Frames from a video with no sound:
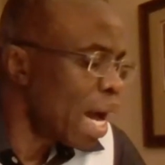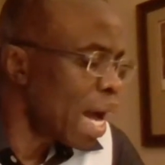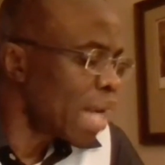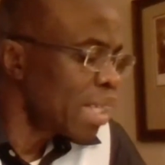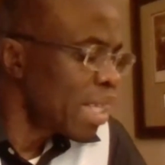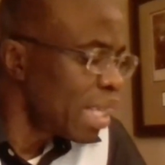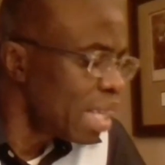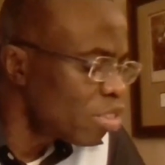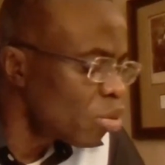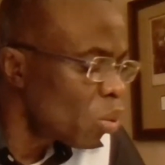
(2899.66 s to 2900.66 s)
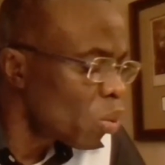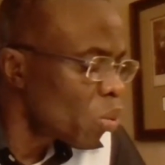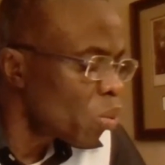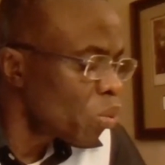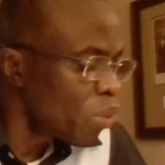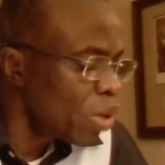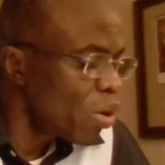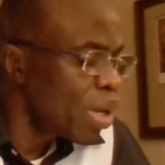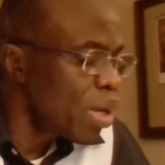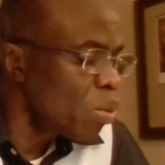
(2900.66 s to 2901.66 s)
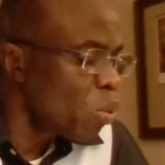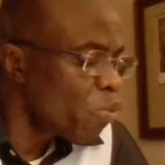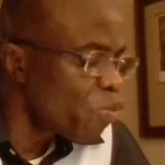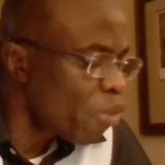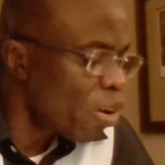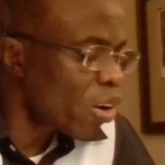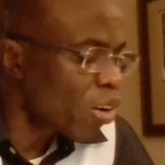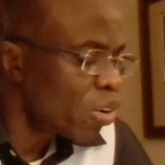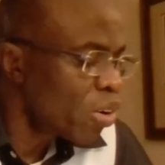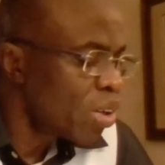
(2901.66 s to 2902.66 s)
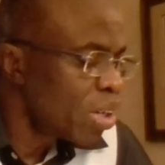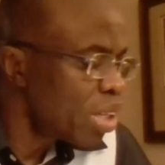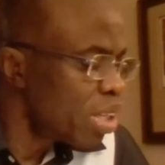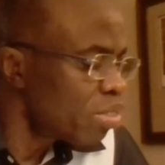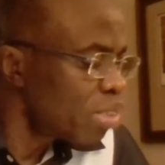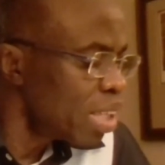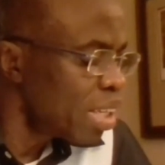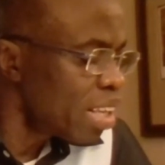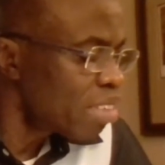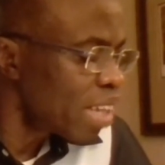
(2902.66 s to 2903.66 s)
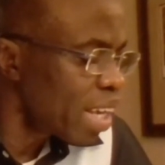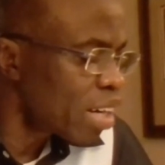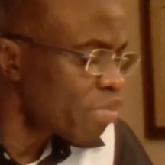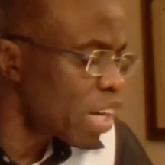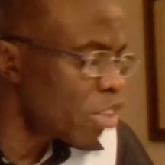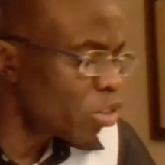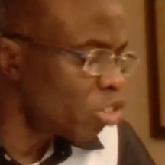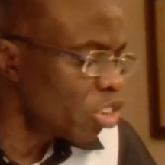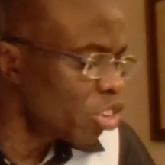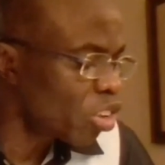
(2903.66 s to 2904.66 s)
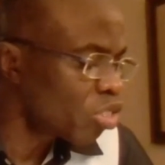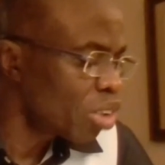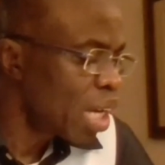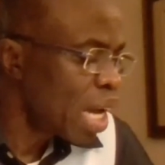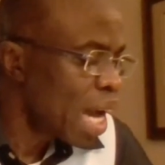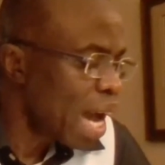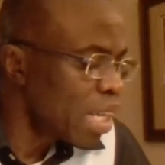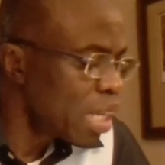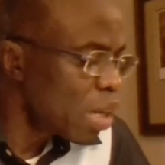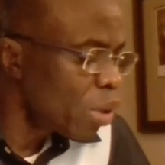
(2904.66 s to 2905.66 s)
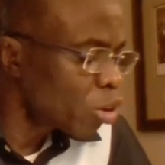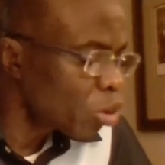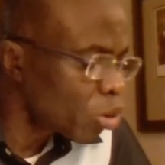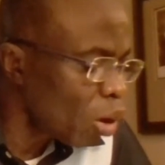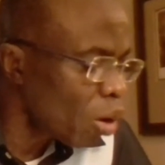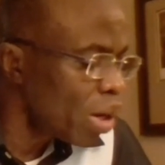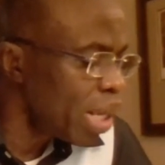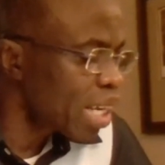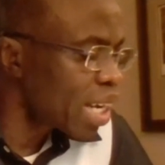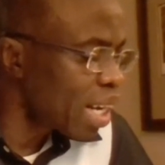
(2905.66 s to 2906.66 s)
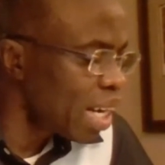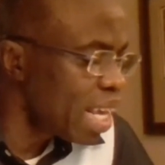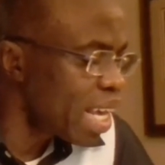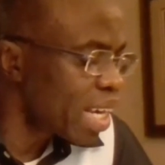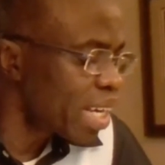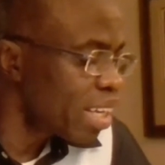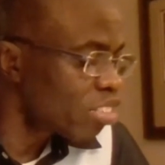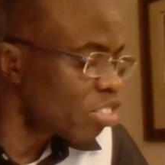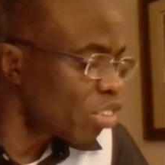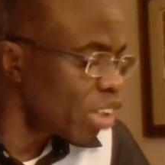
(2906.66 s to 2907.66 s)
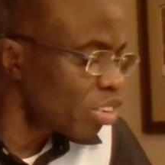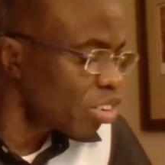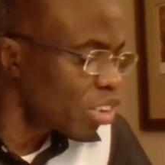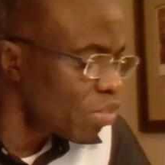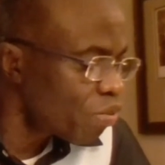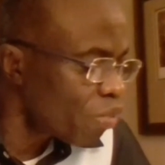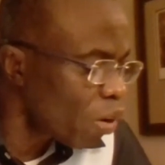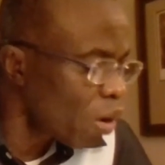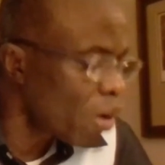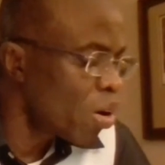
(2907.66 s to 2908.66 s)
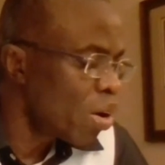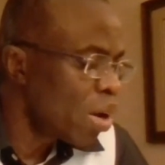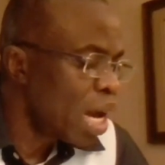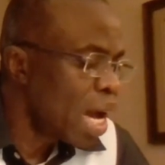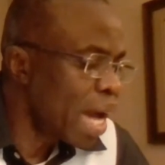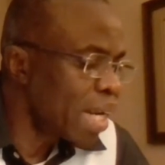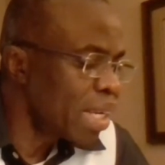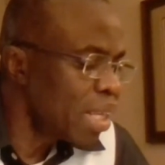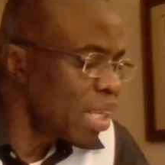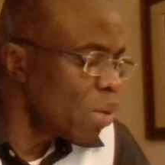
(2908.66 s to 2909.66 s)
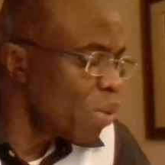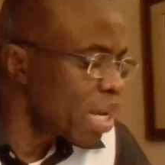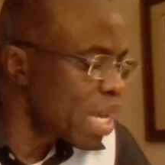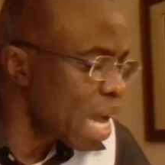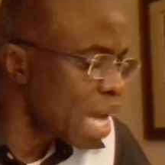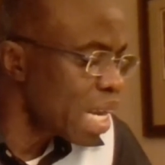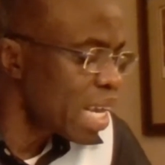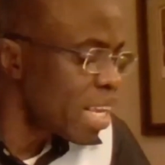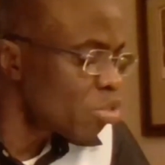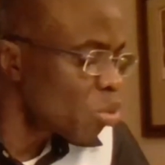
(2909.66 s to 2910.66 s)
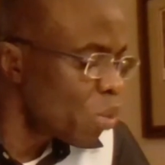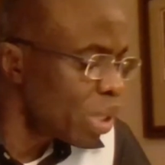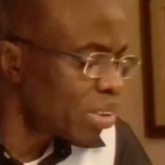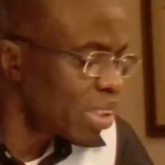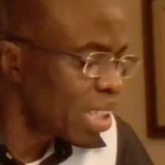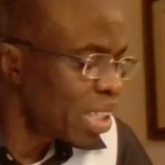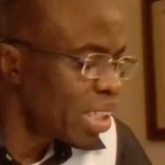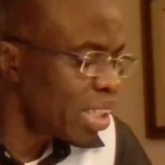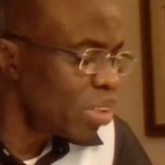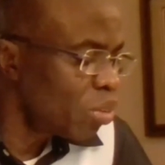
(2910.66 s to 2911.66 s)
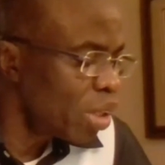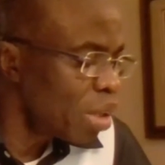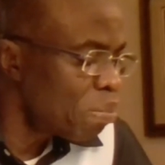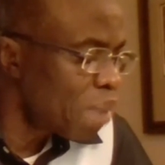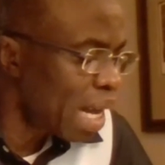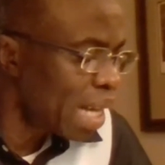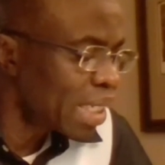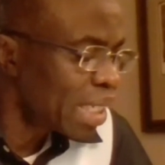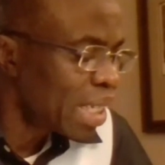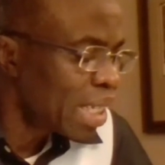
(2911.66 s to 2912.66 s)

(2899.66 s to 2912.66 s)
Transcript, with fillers: And his winnowing fork is in his hand, referring to Jesus. And he will thoroughly clear his threshing floor, and he will gather his wheat into the barn,